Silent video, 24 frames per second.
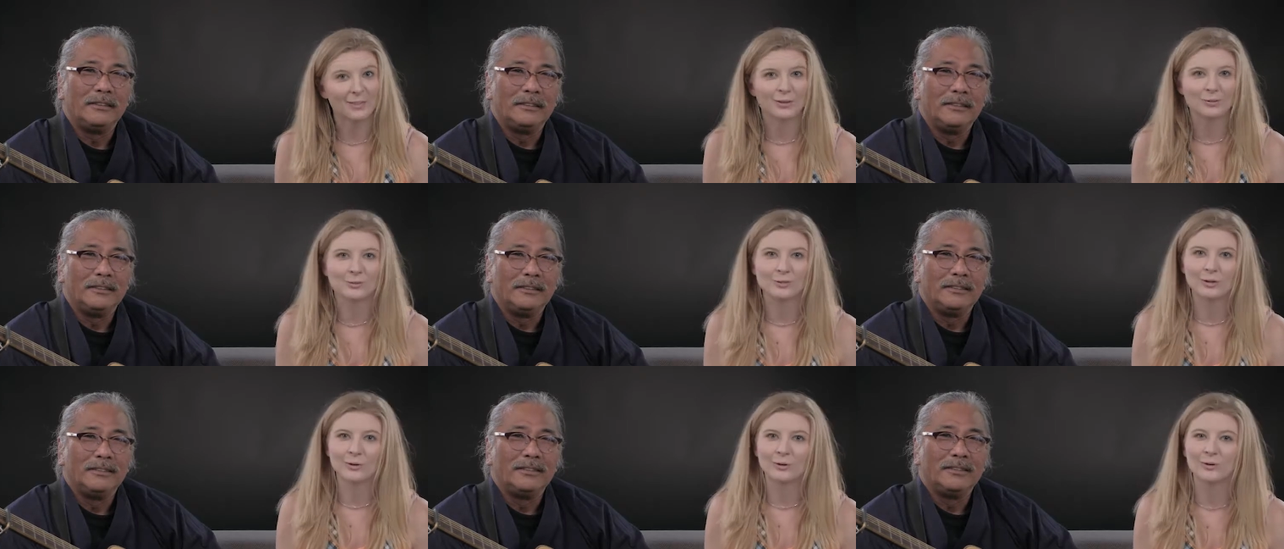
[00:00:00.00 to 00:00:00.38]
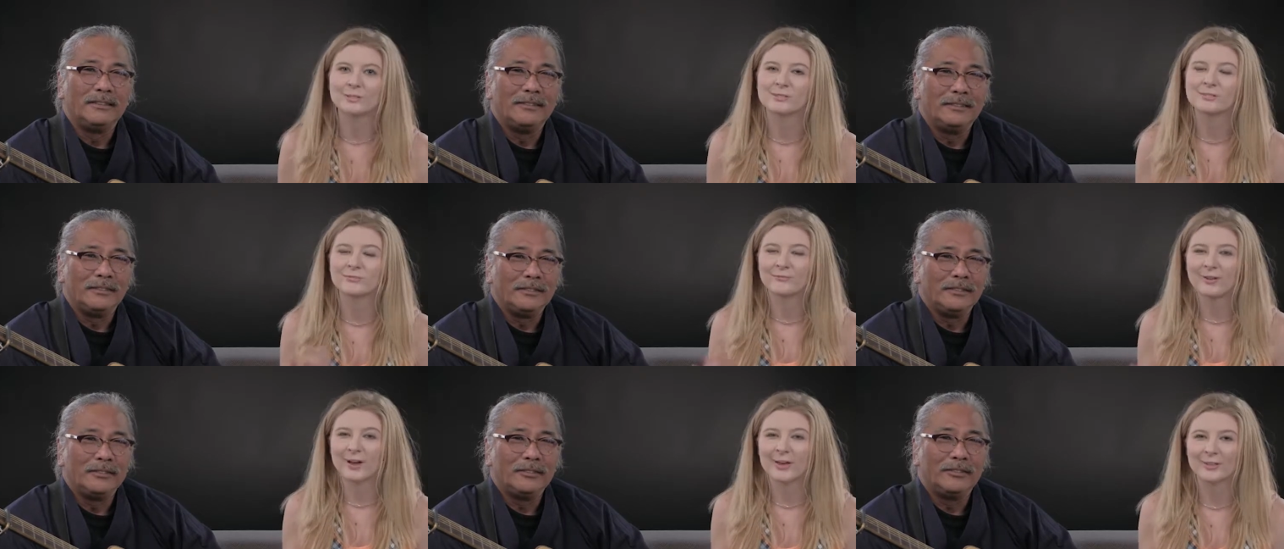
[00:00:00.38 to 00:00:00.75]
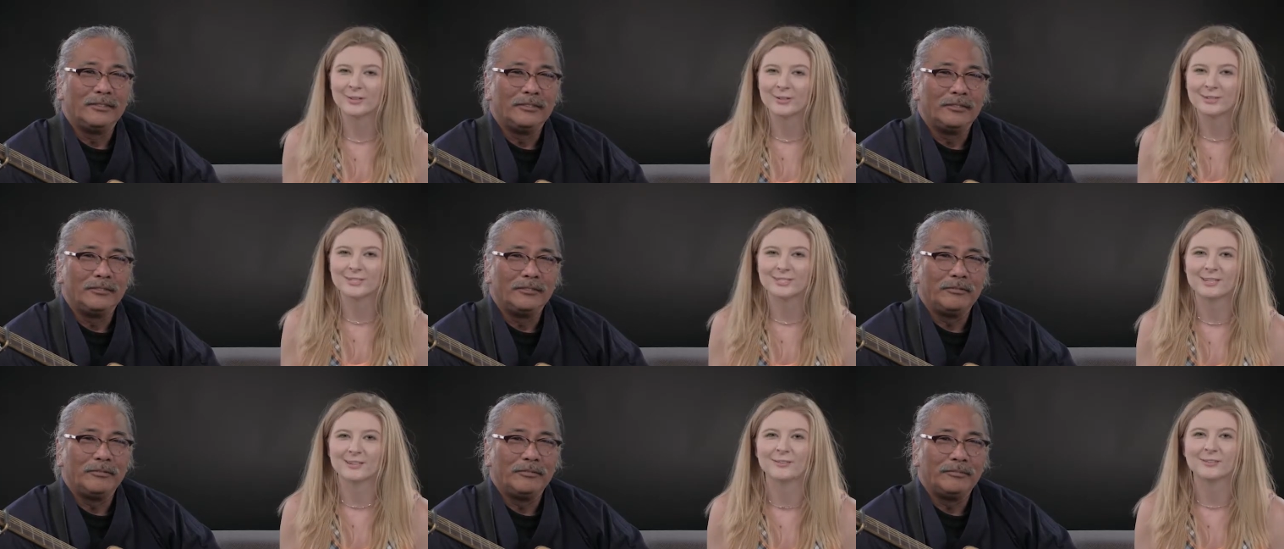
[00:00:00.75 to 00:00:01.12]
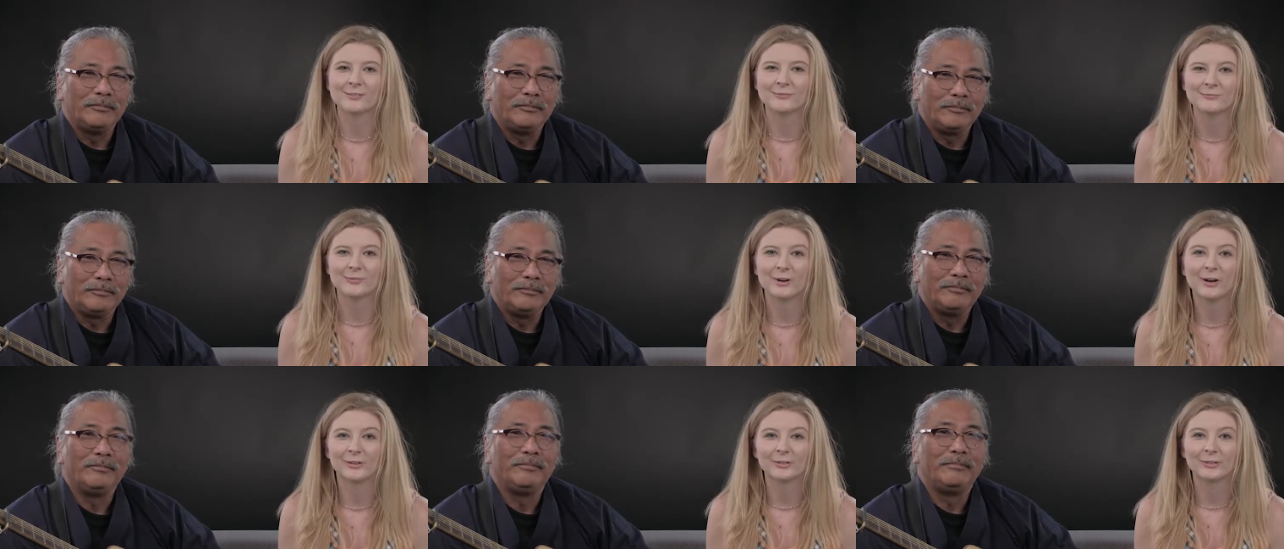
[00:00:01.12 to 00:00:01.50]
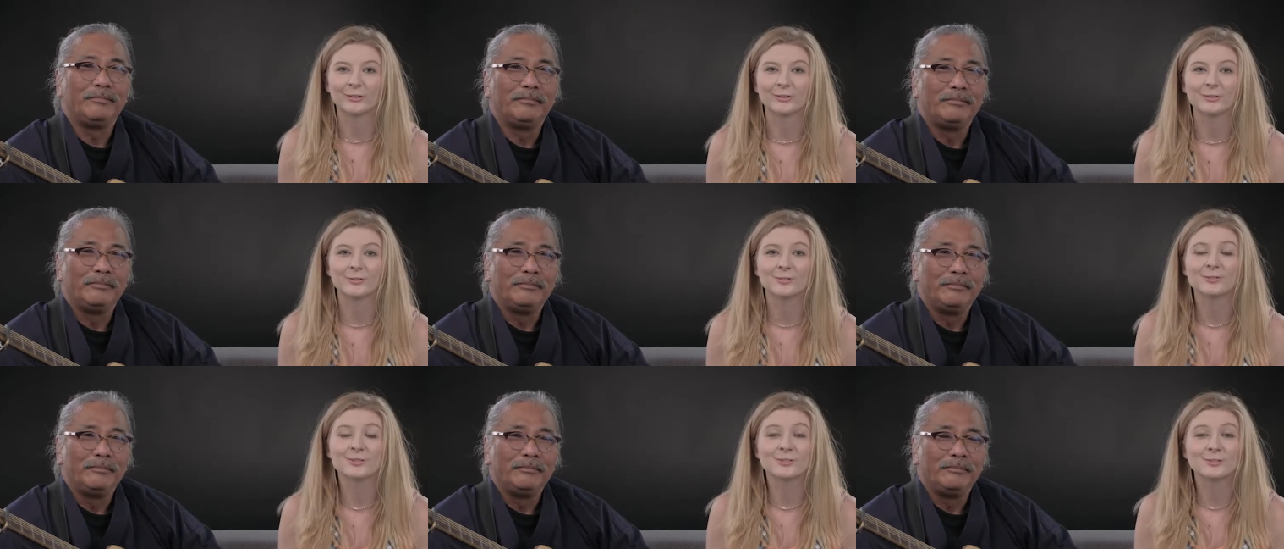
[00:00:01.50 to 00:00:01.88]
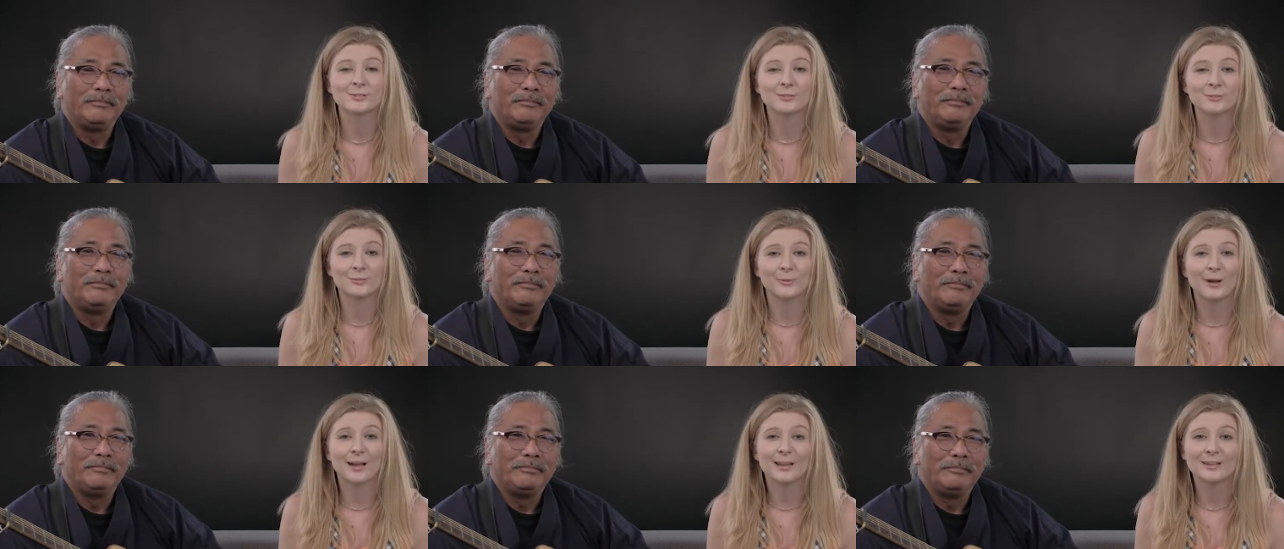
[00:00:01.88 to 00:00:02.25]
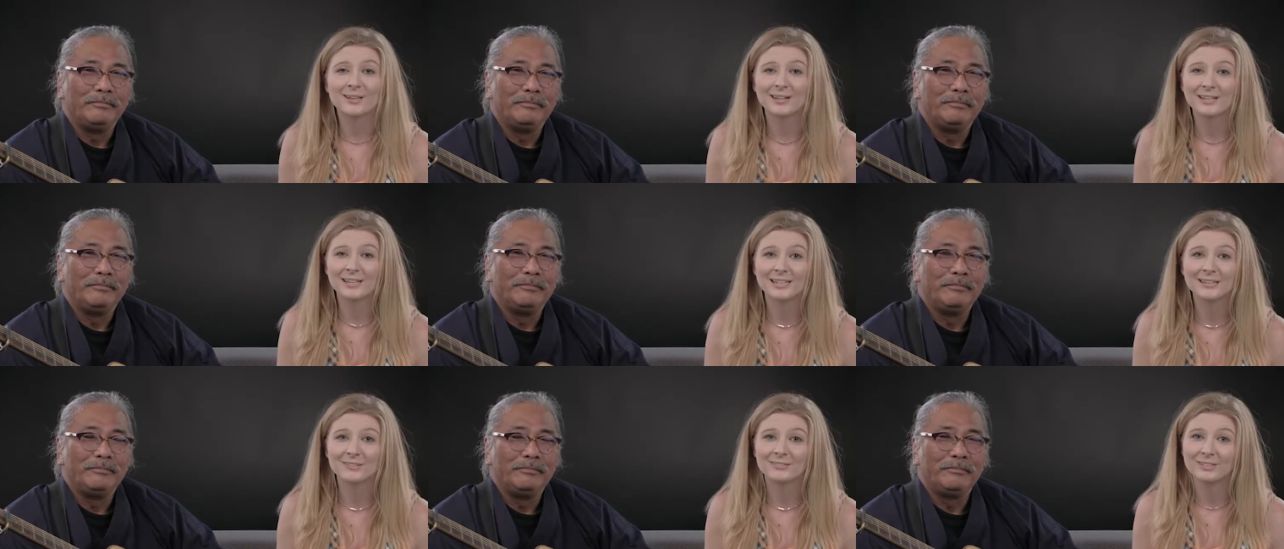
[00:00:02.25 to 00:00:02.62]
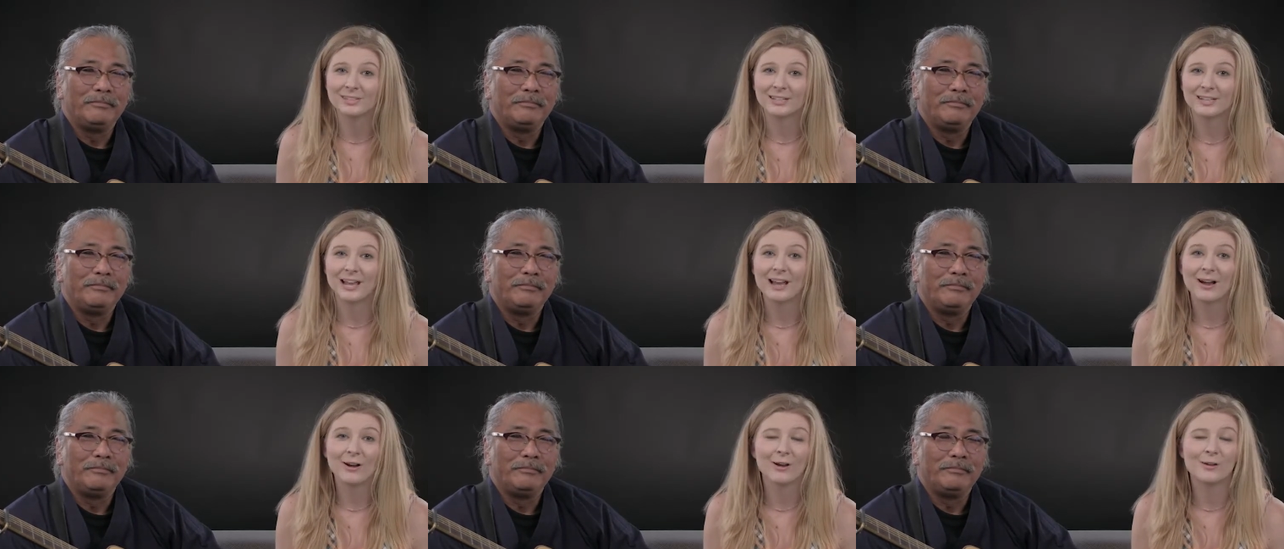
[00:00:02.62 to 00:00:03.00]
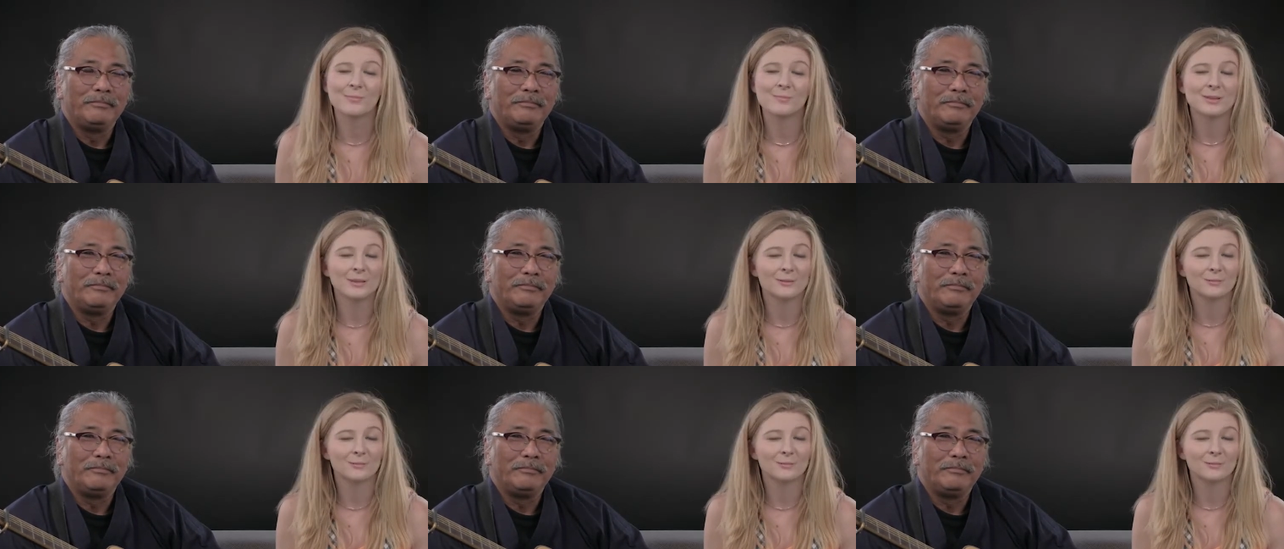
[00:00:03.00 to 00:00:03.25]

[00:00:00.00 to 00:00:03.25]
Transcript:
Speaker 1: there's always a Father's Day that follows, so why not even it out and be